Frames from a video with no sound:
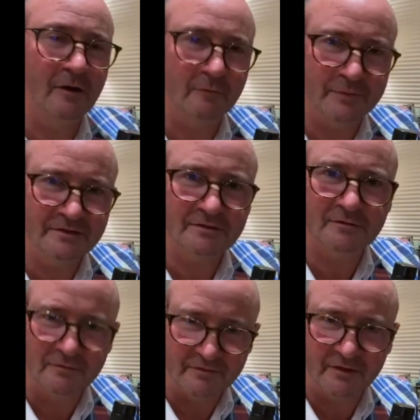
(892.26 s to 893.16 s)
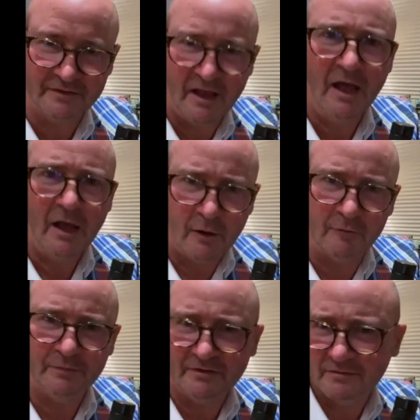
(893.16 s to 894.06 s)
Horopito or something like that.
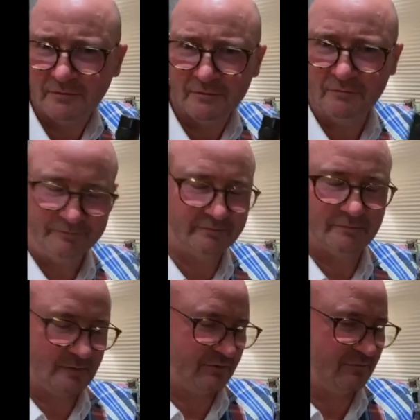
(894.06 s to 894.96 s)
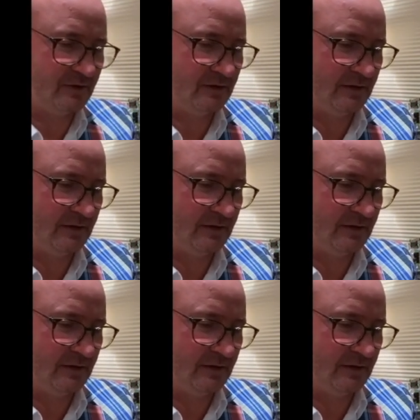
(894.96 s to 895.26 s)
Horopito, excuse my,